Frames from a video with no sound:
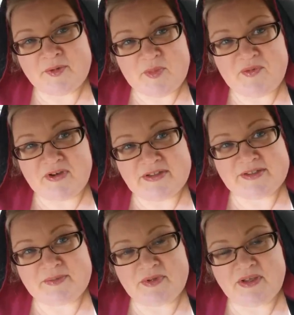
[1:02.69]
You might find
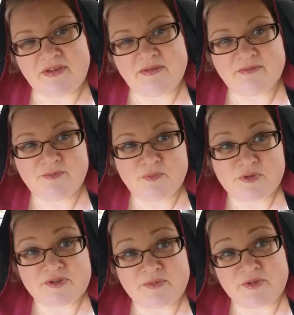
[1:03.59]
something
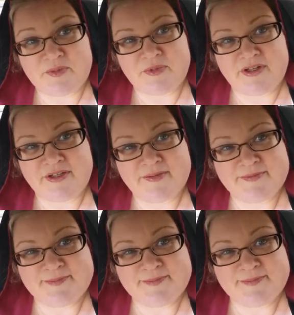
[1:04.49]
worth some good money.